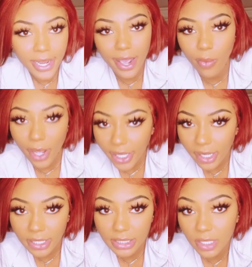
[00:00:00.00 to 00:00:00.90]
Now, why
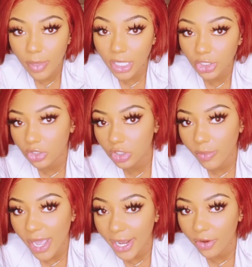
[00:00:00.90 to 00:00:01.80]
y'all didn't tell me I showed
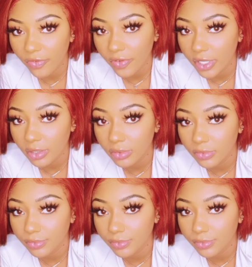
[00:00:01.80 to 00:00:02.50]
y'all my outfit?